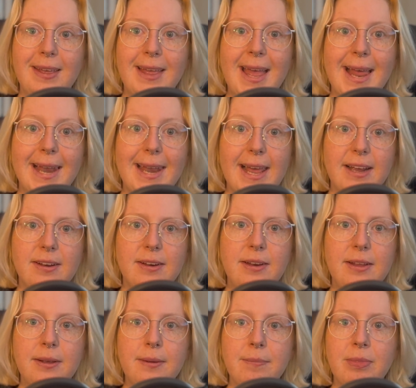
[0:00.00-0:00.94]

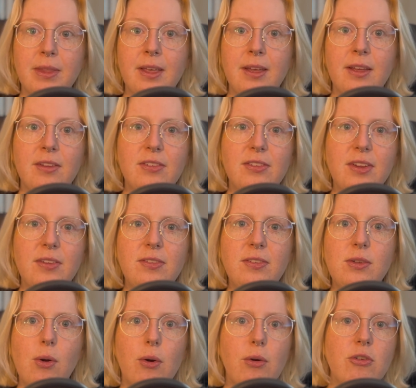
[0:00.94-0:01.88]
Luckily, since
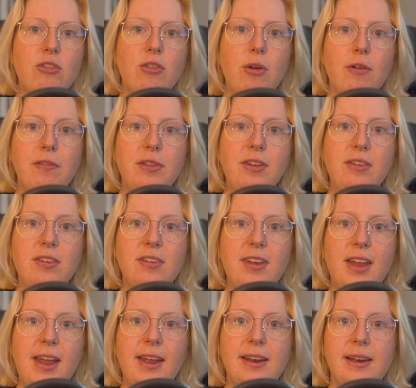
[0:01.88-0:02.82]
the origin of this
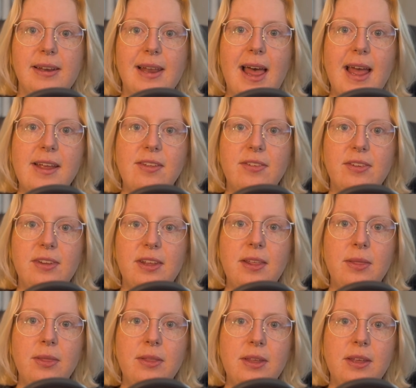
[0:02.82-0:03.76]
attack lies
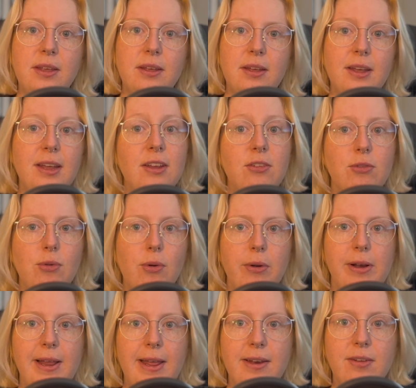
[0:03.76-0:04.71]
in the
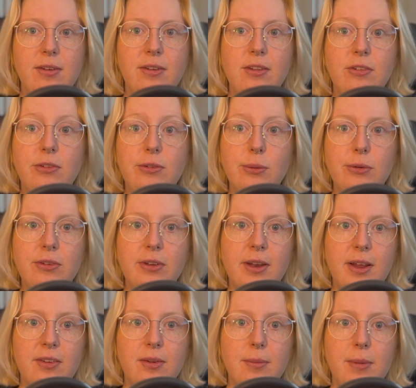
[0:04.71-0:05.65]
external entities used
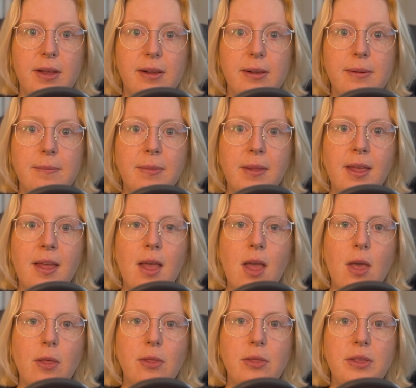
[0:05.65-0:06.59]
in XML,
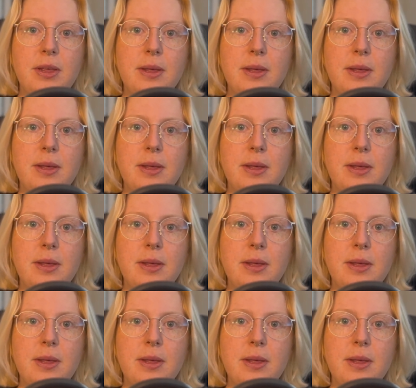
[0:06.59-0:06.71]
the